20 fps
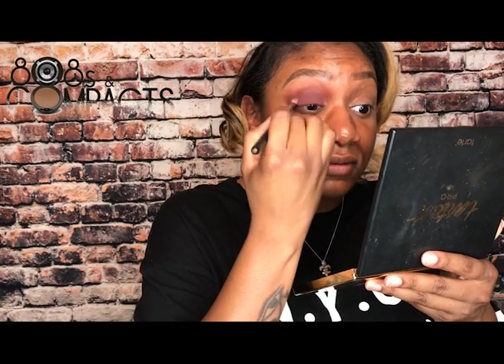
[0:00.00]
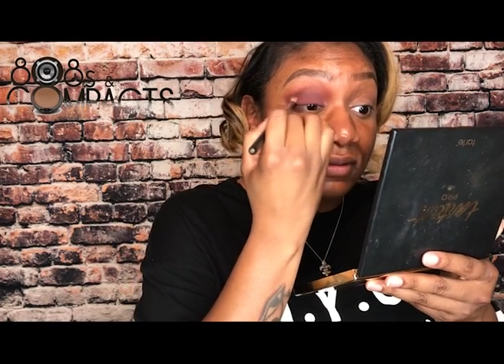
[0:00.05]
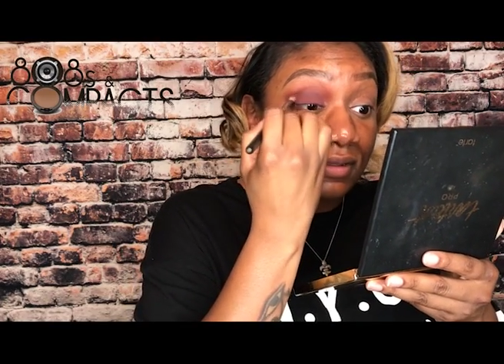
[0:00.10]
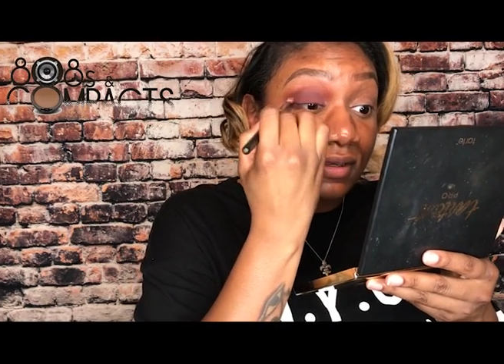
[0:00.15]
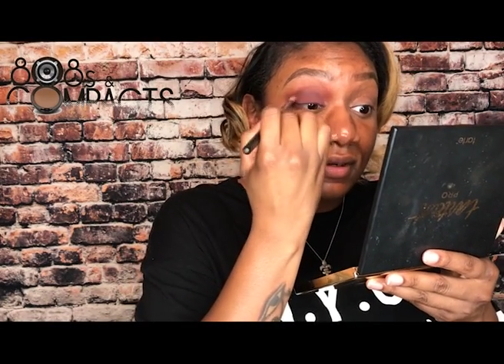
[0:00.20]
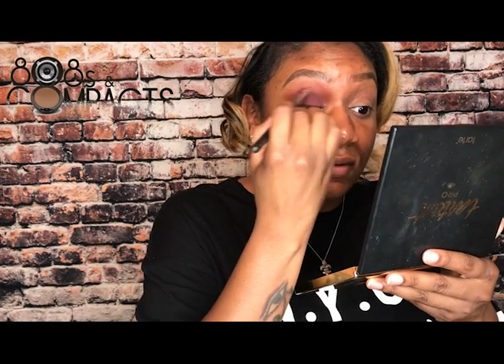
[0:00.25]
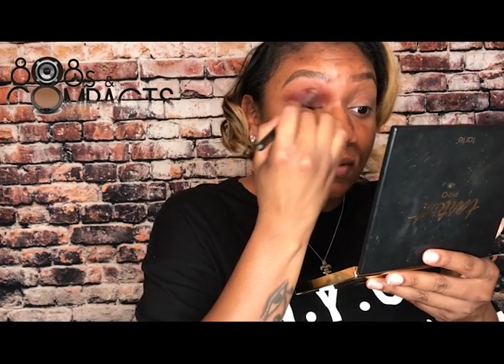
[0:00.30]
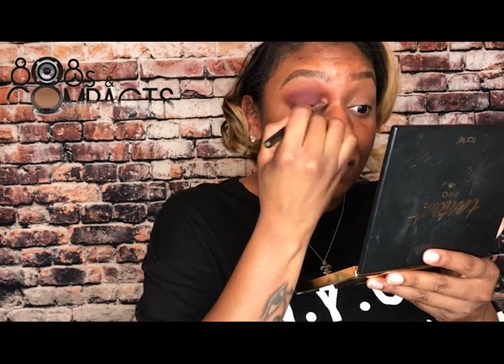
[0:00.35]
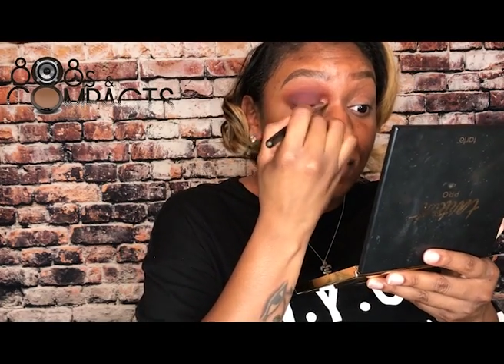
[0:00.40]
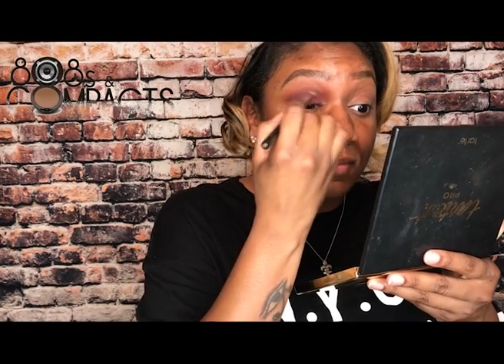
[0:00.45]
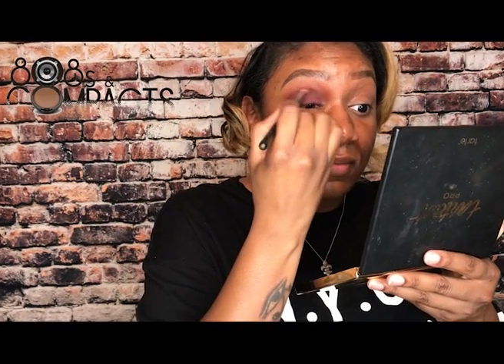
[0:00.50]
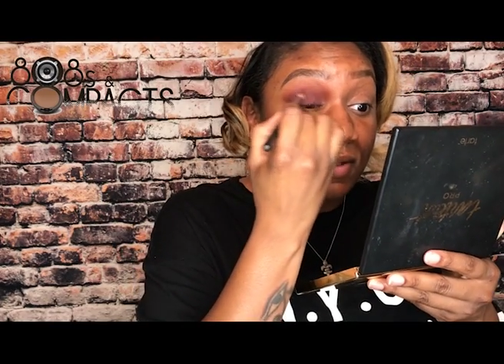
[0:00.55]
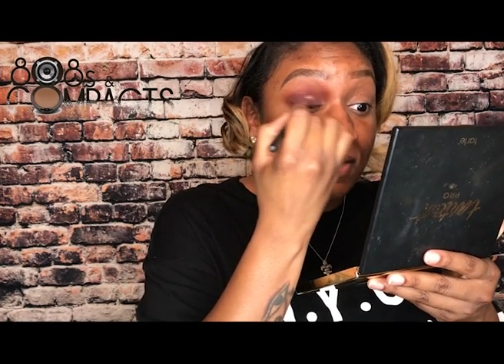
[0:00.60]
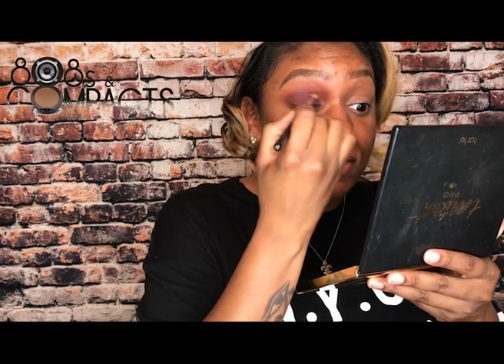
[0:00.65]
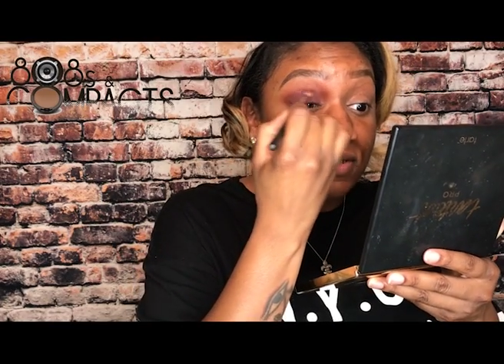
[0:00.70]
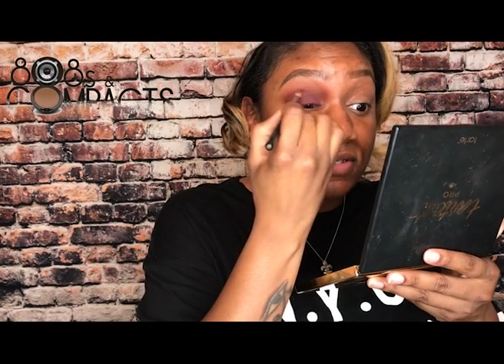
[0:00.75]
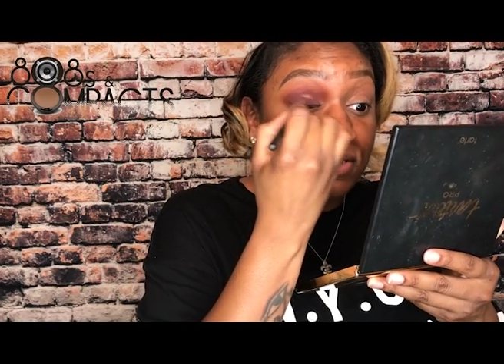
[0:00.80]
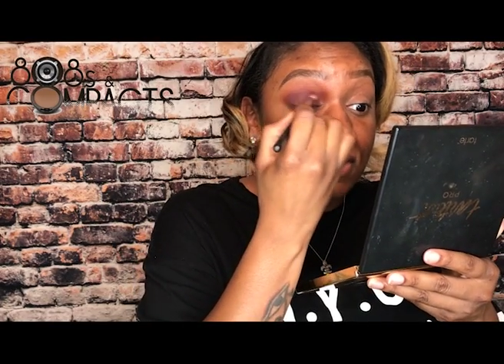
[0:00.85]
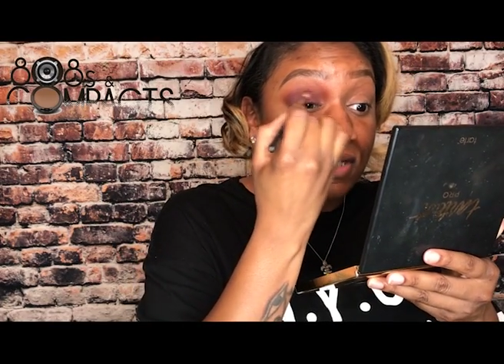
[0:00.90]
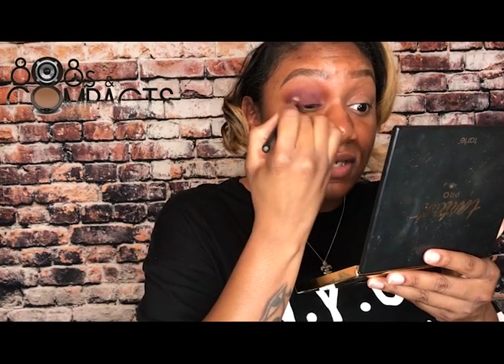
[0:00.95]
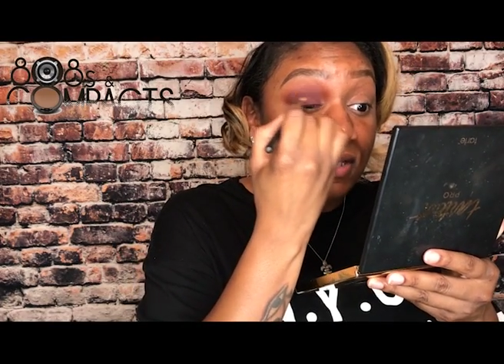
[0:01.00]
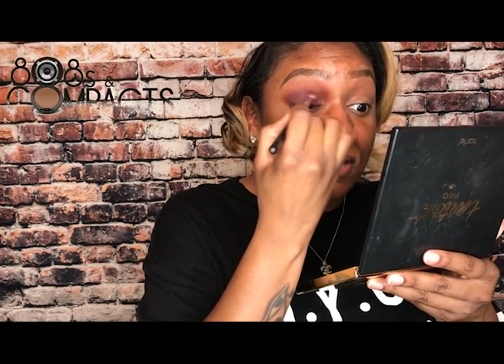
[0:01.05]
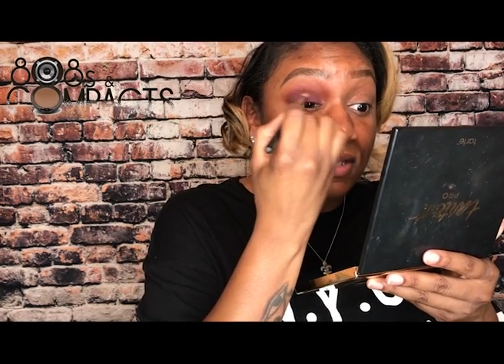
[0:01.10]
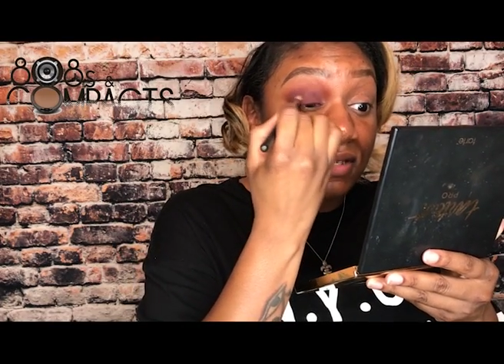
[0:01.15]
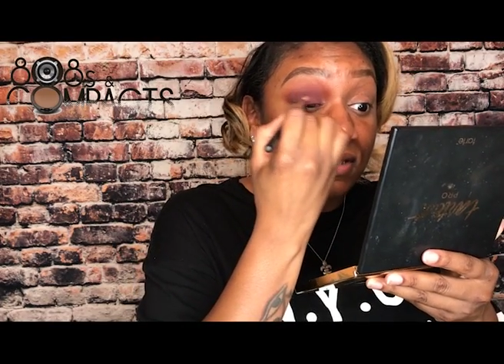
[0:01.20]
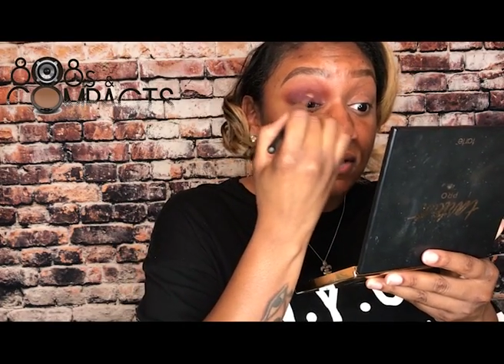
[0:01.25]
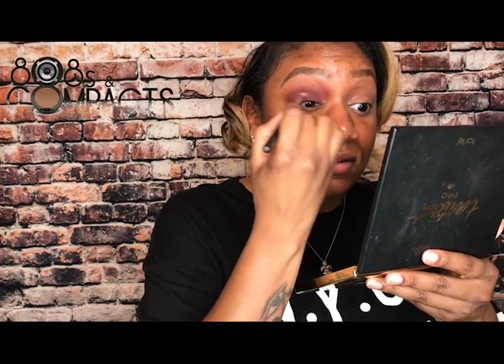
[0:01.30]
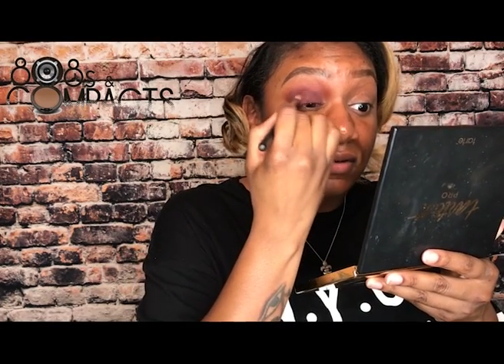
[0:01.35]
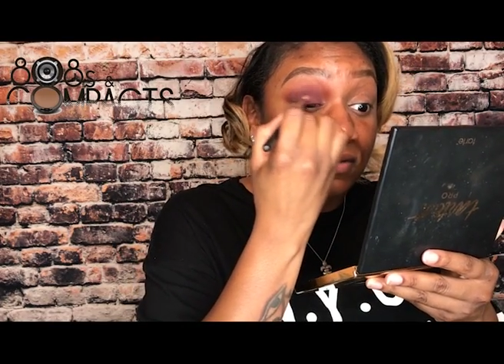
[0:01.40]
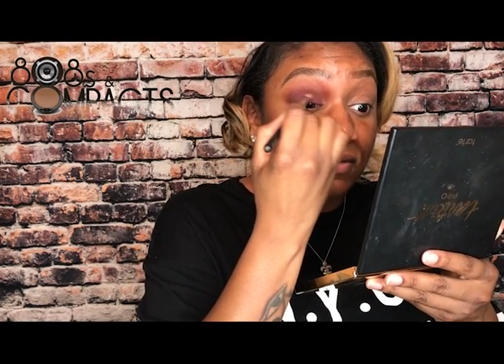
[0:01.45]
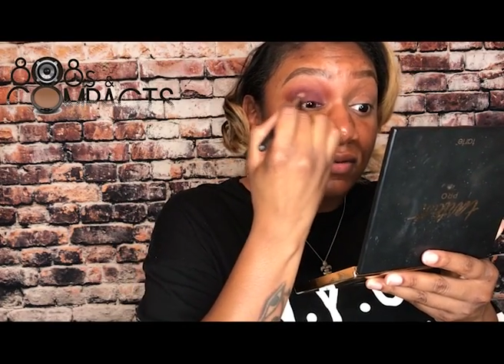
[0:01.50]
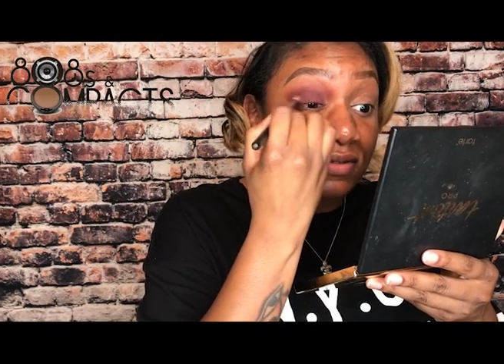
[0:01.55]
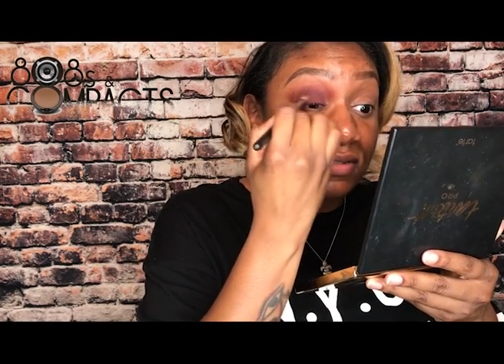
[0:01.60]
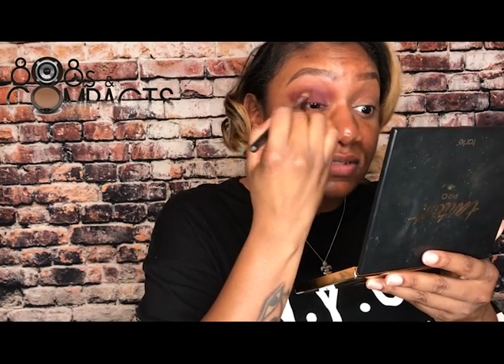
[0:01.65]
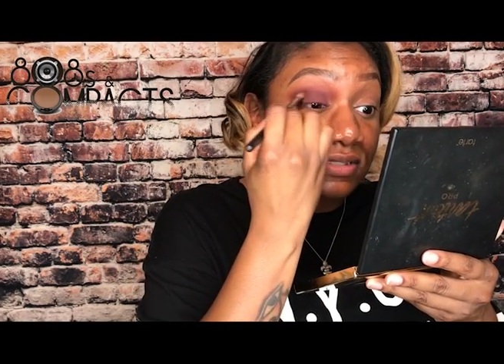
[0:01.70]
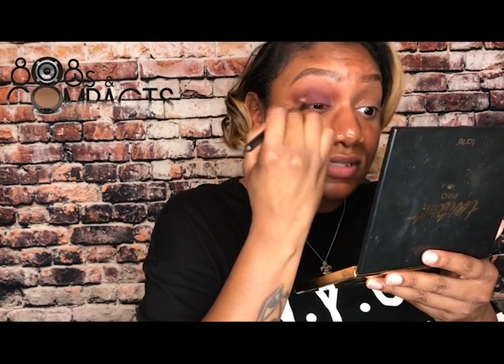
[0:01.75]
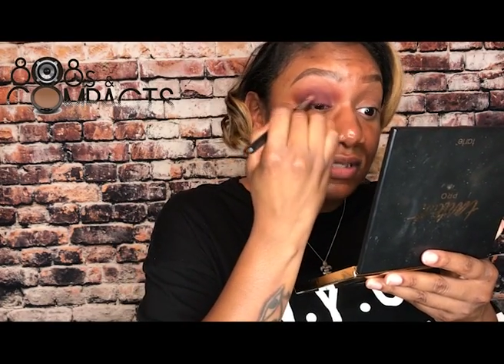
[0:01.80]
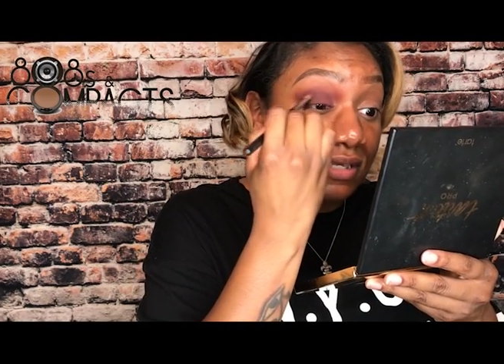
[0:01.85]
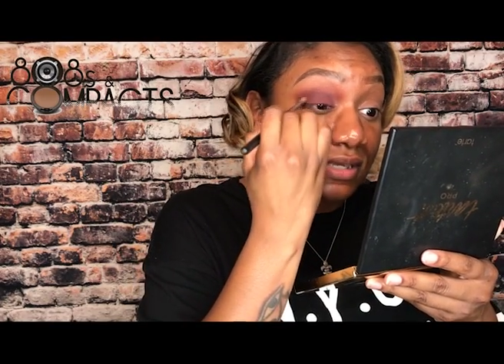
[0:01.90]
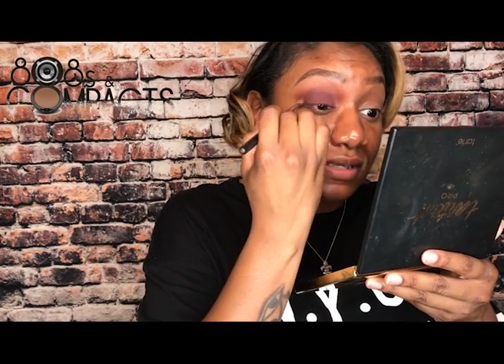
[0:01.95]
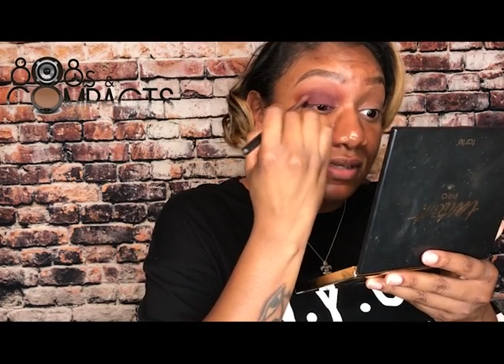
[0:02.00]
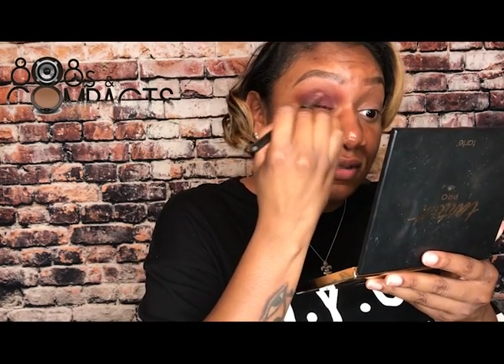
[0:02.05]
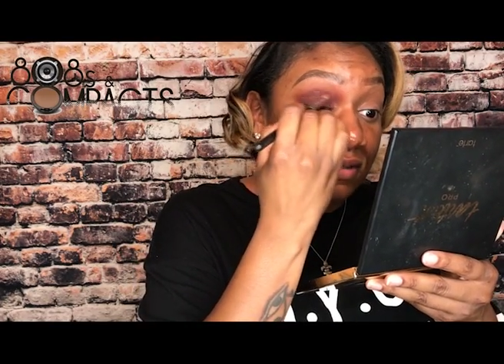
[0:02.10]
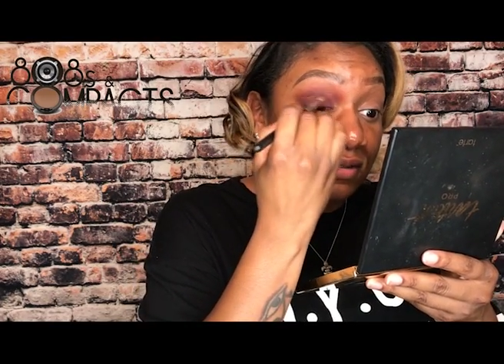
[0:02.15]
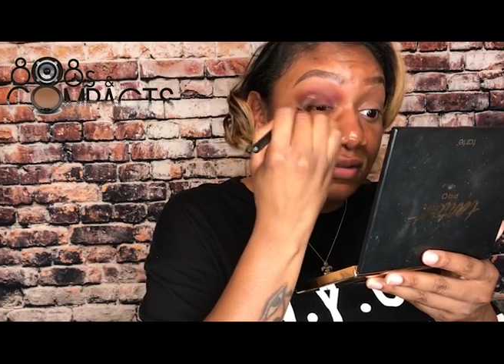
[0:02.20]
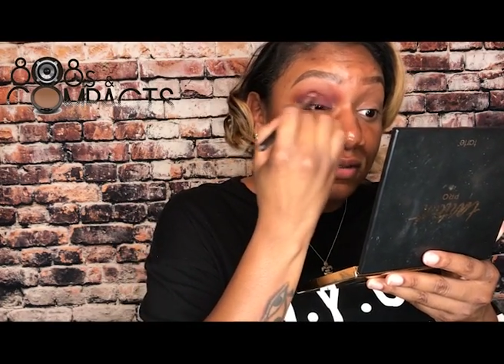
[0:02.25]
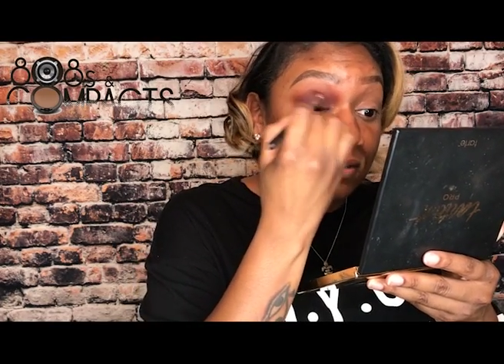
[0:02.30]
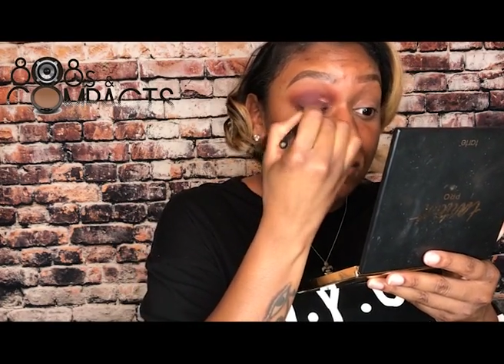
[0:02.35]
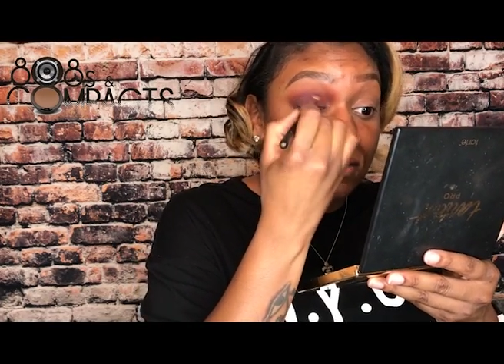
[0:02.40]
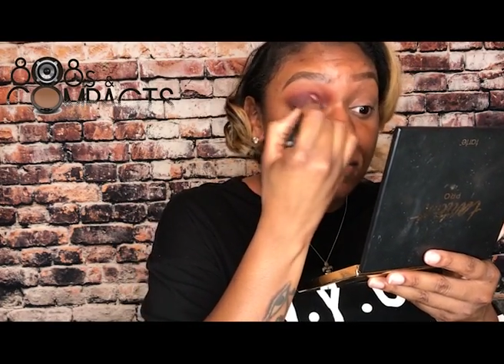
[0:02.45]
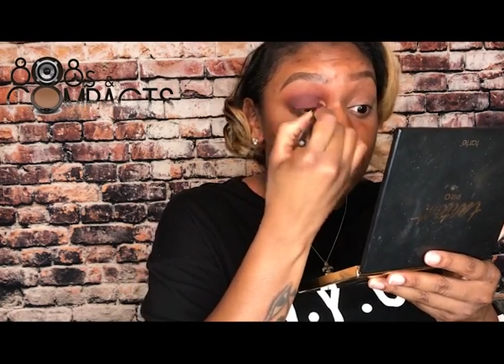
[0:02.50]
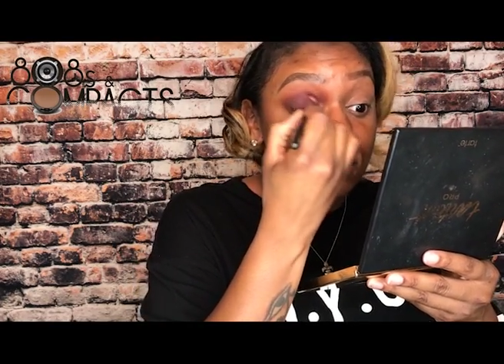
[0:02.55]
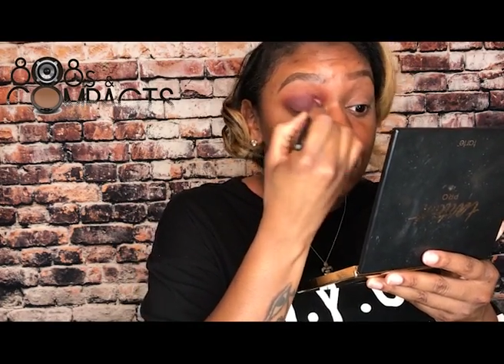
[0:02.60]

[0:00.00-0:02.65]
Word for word: that cranberry shade in the crease again.